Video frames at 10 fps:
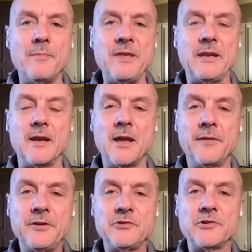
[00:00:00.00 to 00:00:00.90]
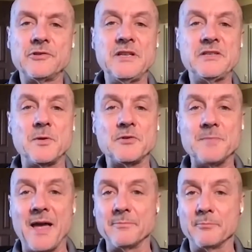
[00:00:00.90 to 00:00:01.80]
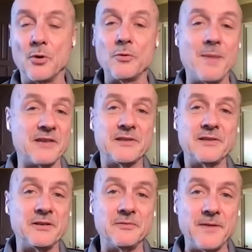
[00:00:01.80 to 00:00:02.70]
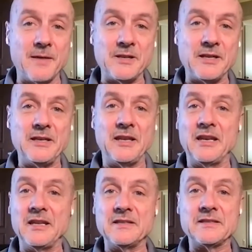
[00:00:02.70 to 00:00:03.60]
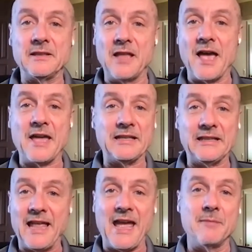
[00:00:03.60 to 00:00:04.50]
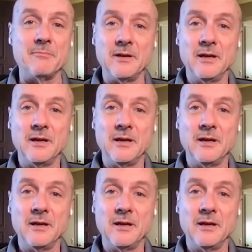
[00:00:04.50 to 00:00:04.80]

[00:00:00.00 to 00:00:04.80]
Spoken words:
I mean, a healthy church needs both masculine and feminine. It needs lion and lamb.